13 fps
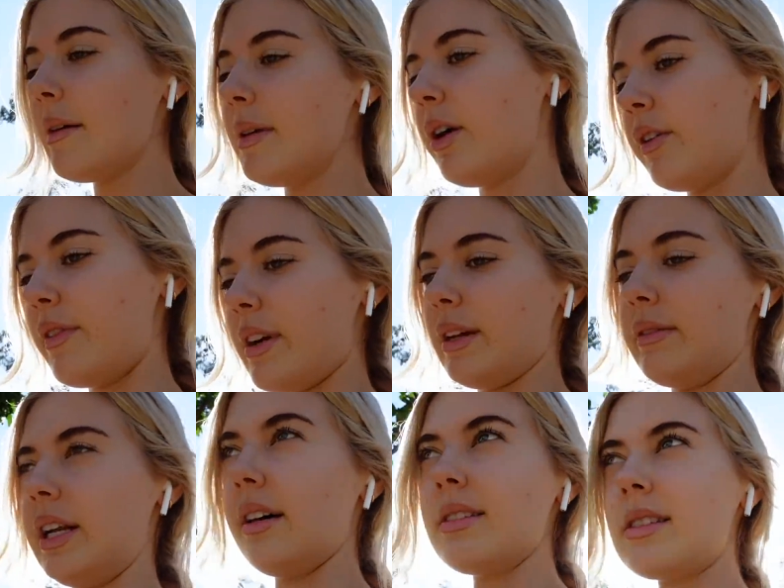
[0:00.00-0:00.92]
Let me know if
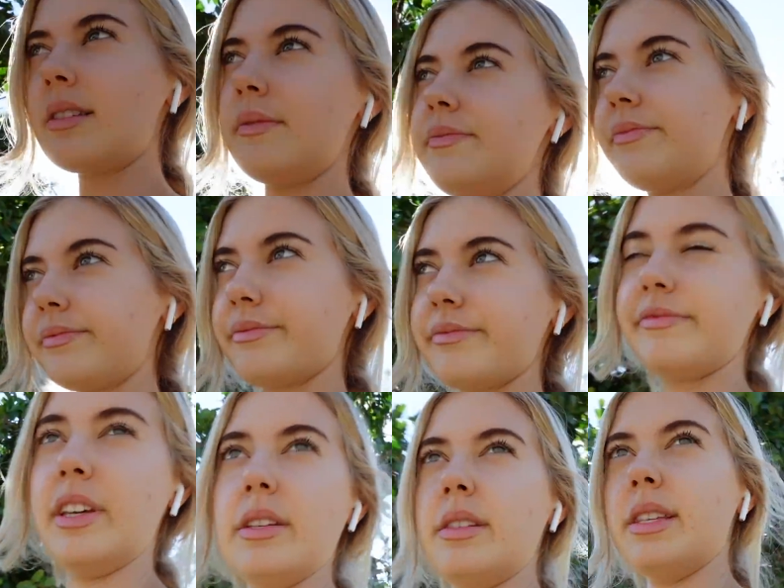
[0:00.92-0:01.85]
anyone else
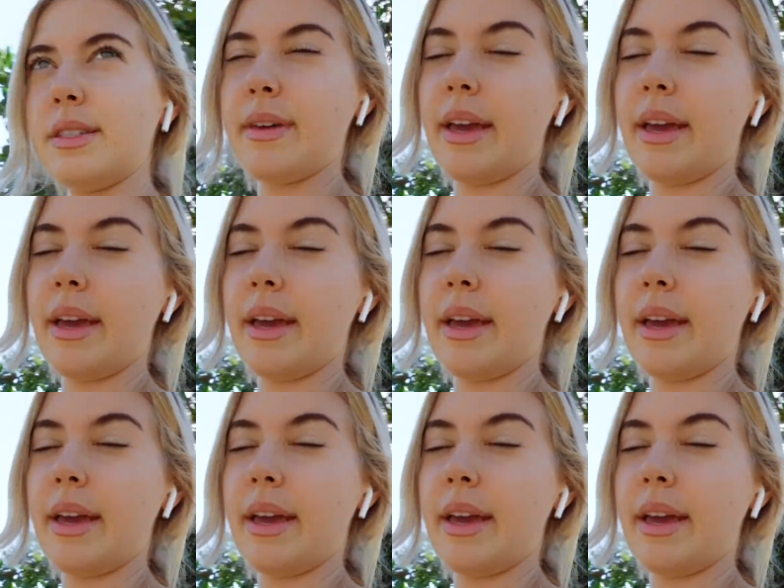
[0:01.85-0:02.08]
feels this